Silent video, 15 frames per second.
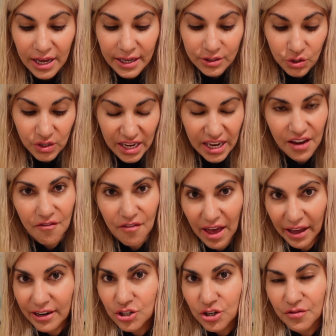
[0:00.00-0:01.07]
So take
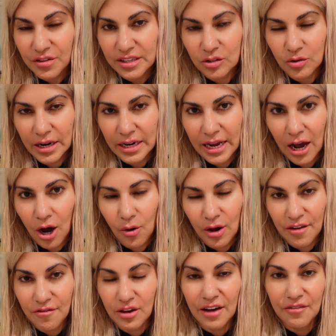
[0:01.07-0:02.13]
advantage of this right now.
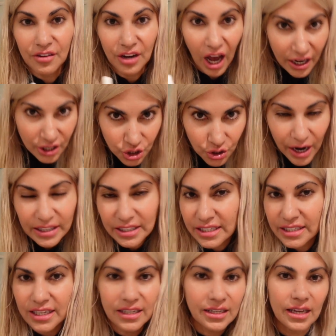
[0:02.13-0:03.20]
If you have not tried the
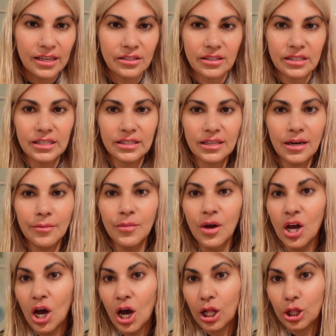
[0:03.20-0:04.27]
skincare system,
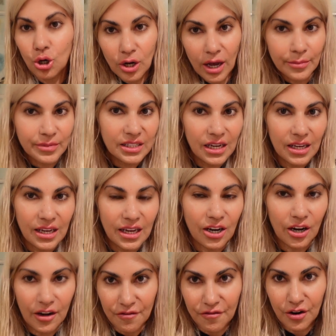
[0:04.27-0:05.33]
Look, I'm sitting
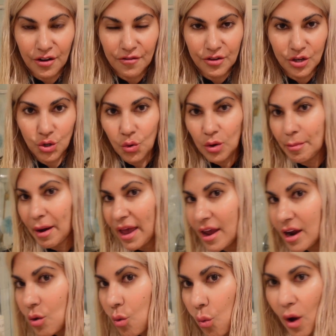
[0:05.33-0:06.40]
here in front of you with my
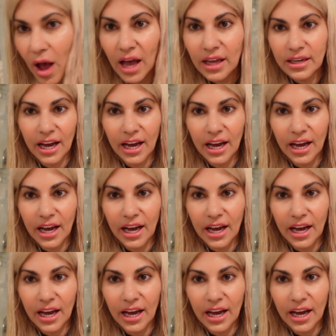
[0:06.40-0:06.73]
hair wet.